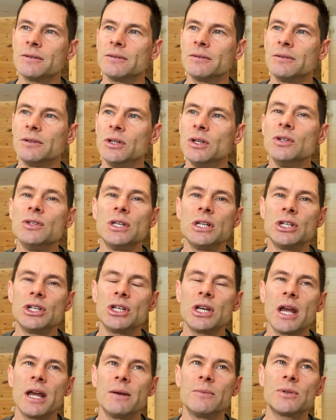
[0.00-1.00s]
using
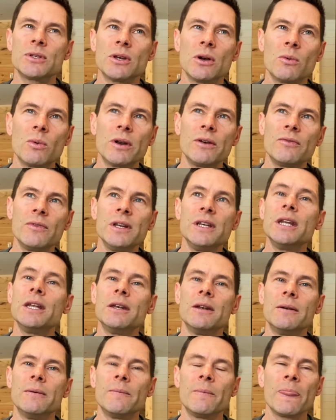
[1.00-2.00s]
shame. So what if we
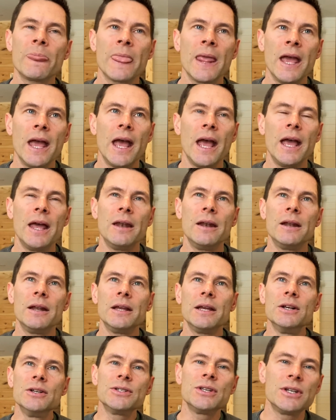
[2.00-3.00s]
didn't? And
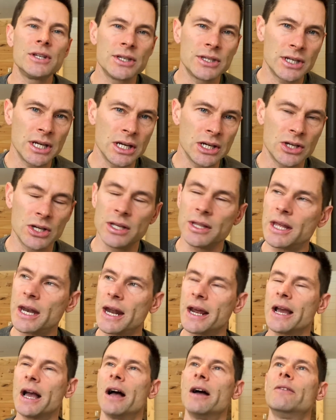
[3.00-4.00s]
here's a distinction that I
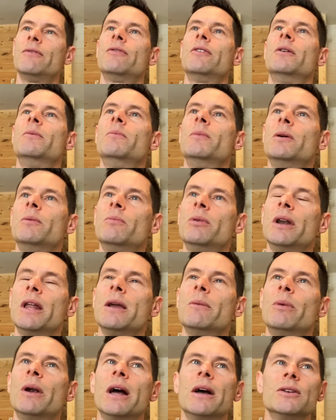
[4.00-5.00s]
got from Brene
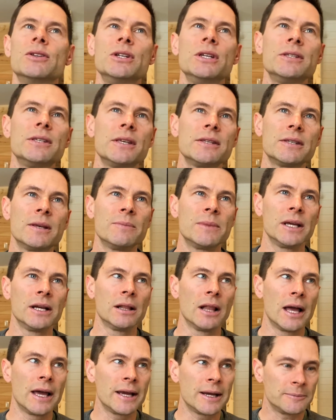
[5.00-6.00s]
Brown. She says something
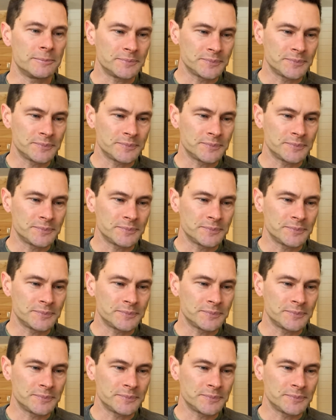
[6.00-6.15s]
like,